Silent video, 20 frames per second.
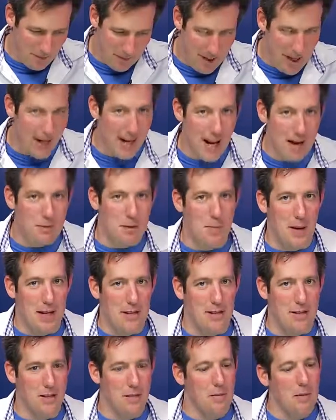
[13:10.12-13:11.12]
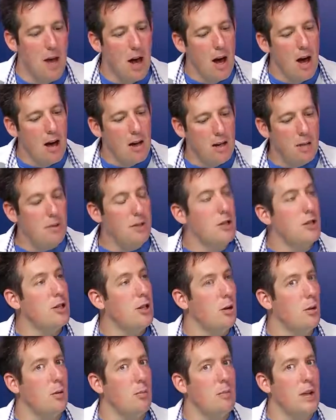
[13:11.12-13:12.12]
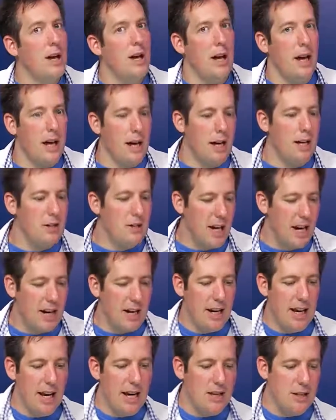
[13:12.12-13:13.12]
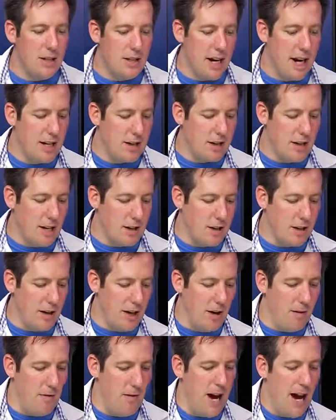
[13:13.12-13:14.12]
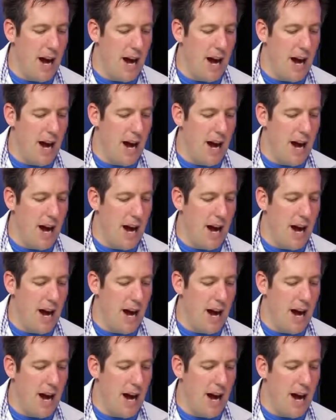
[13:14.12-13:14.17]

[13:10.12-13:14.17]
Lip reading: Can't have spaces. Number two is it is case sensitive.